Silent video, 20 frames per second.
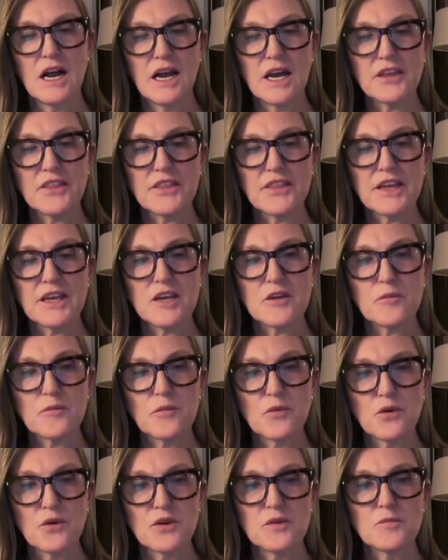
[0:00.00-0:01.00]
I think
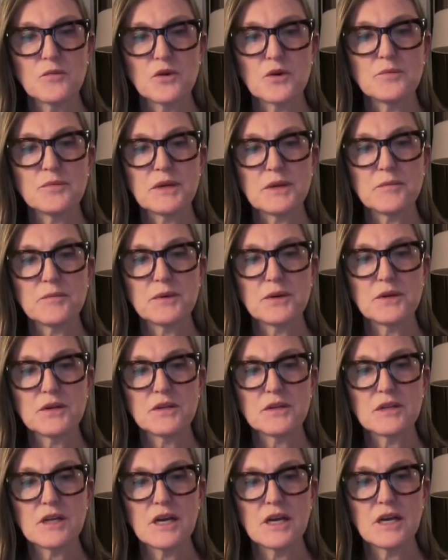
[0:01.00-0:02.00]
more and more
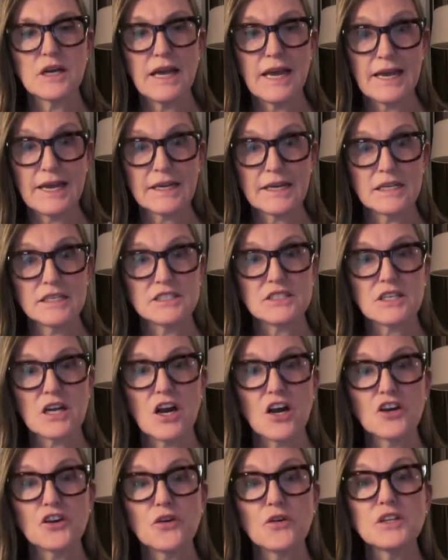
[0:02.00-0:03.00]
people, analysts,
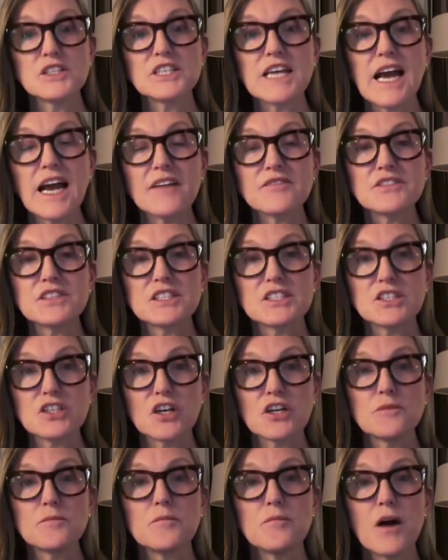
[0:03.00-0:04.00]
are going to have to
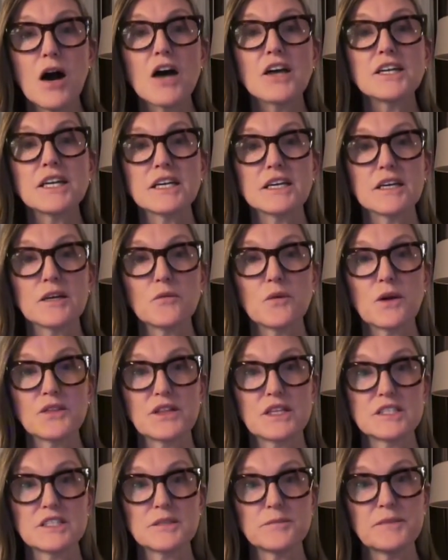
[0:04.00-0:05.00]
start modeling
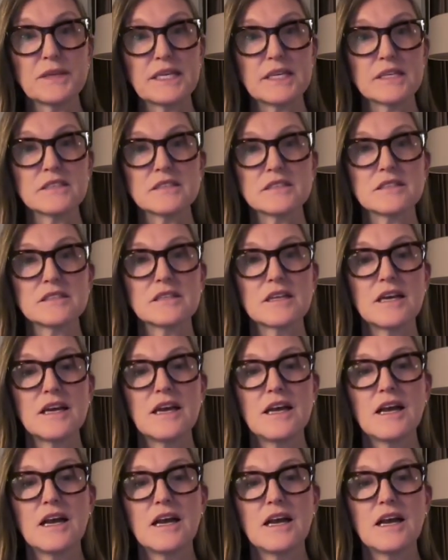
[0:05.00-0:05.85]
what this means.